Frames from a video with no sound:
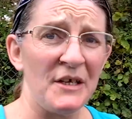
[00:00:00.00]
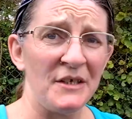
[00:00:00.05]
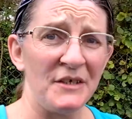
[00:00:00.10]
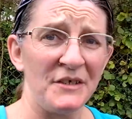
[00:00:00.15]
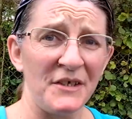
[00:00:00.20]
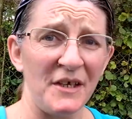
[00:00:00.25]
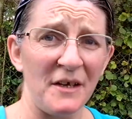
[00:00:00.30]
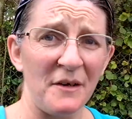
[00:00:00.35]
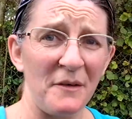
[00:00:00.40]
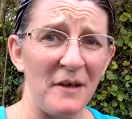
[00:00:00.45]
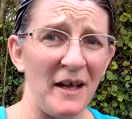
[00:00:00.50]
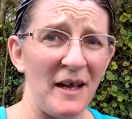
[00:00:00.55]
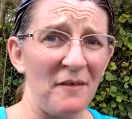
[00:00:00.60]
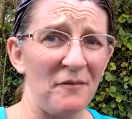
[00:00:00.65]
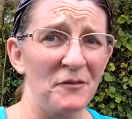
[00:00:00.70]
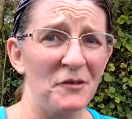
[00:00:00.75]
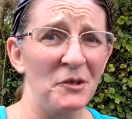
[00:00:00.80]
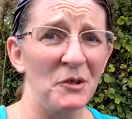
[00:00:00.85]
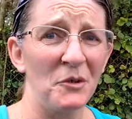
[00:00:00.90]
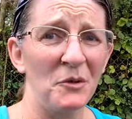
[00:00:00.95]
So
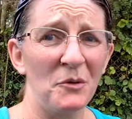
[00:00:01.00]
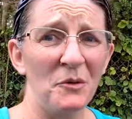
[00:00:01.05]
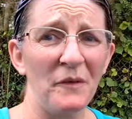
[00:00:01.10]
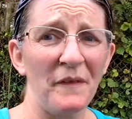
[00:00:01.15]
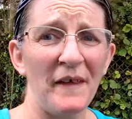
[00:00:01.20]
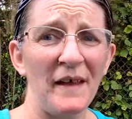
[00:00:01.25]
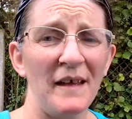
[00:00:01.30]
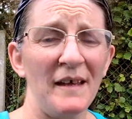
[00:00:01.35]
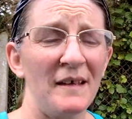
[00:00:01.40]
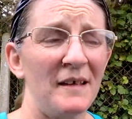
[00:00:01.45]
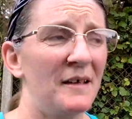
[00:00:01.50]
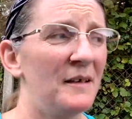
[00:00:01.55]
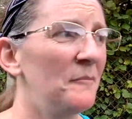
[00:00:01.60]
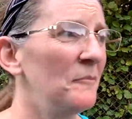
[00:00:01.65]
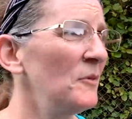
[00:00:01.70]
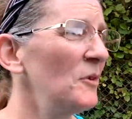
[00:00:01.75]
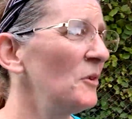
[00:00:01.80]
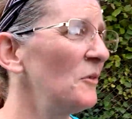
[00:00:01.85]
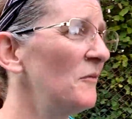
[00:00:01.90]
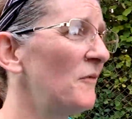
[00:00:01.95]
after all that
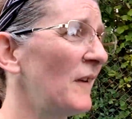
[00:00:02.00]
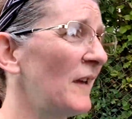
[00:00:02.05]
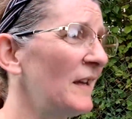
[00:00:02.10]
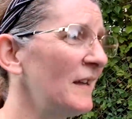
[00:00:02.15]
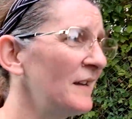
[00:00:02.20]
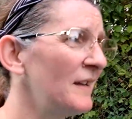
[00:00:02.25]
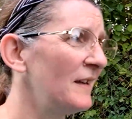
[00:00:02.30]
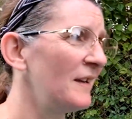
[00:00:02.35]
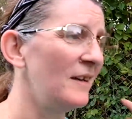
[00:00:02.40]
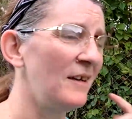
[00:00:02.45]
moving